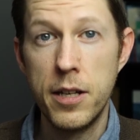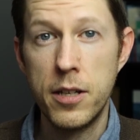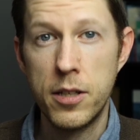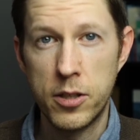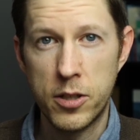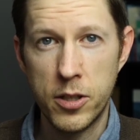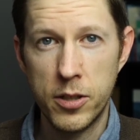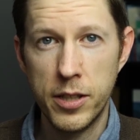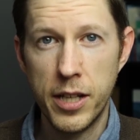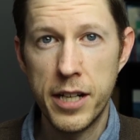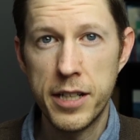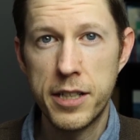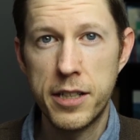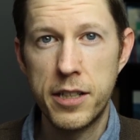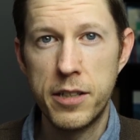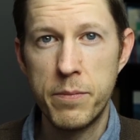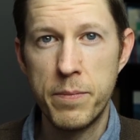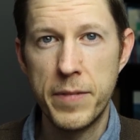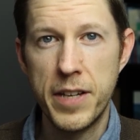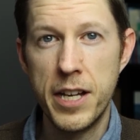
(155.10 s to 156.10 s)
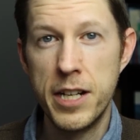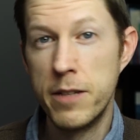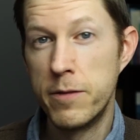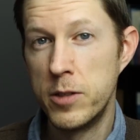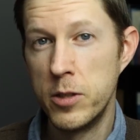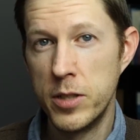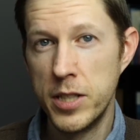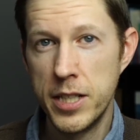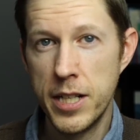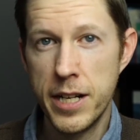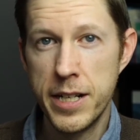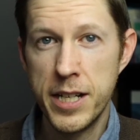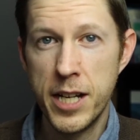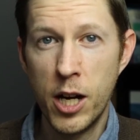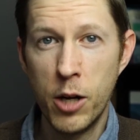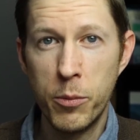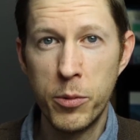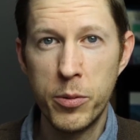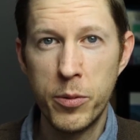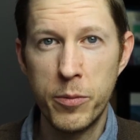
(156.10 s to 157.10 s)
Good luck, and if you need any
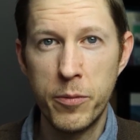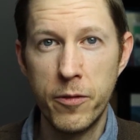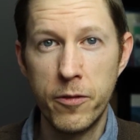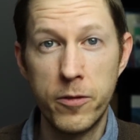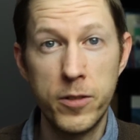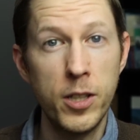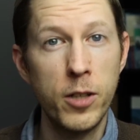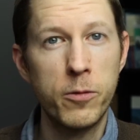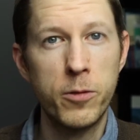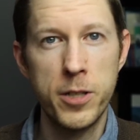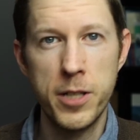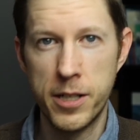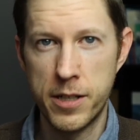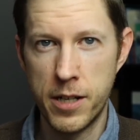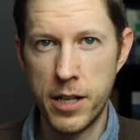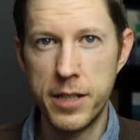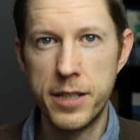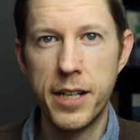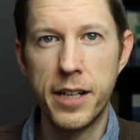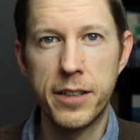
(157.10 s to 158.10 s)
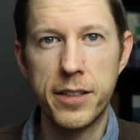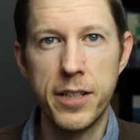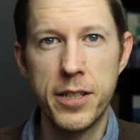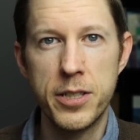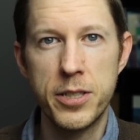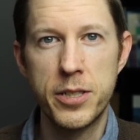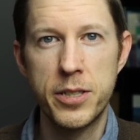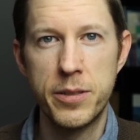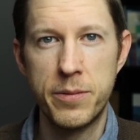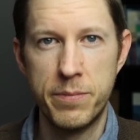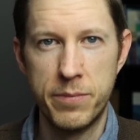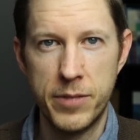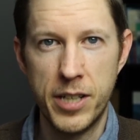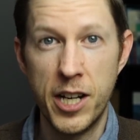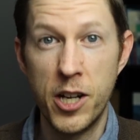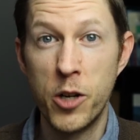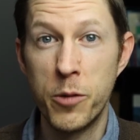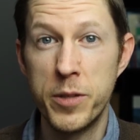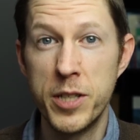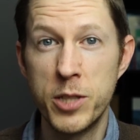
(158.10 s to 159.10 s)
help, feel free to contact us. I
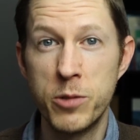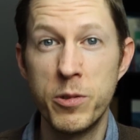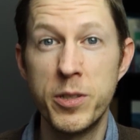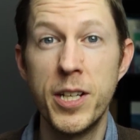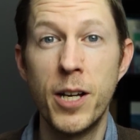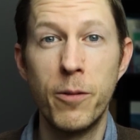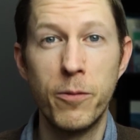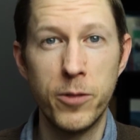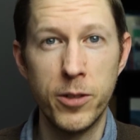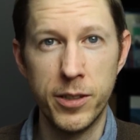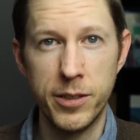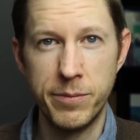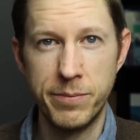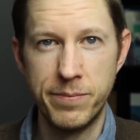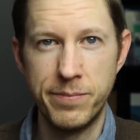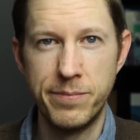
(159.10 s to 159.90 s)
hope this was helpful.